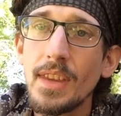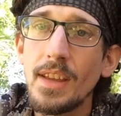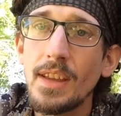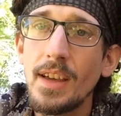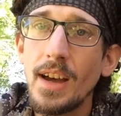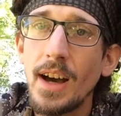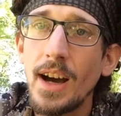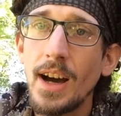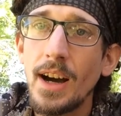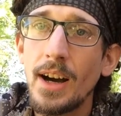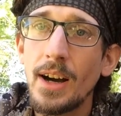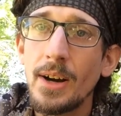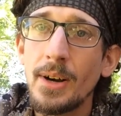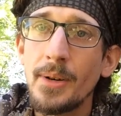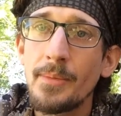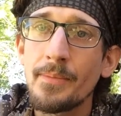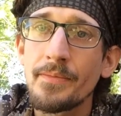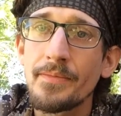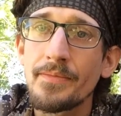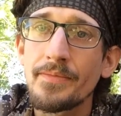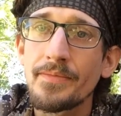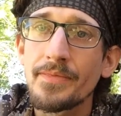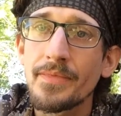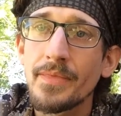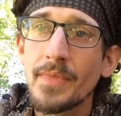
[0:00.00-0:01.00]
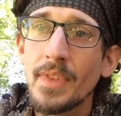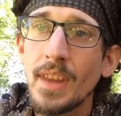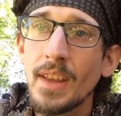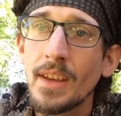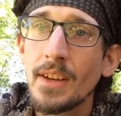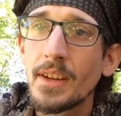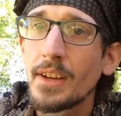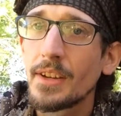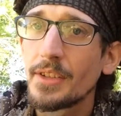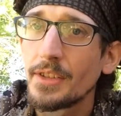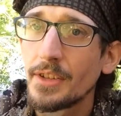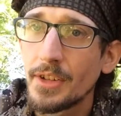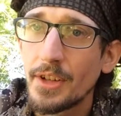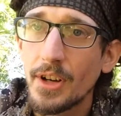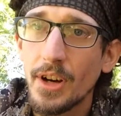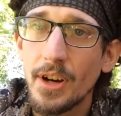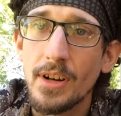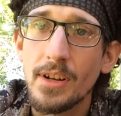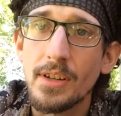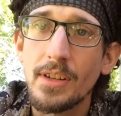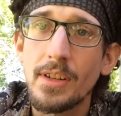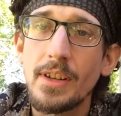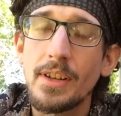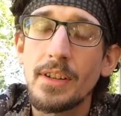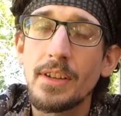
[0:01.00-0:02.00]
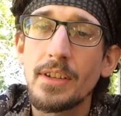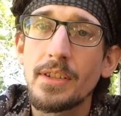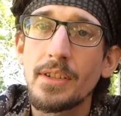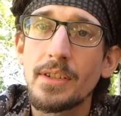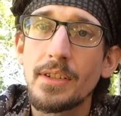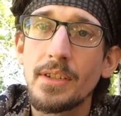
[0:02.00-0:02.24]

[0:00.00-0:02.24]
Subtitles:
The garlic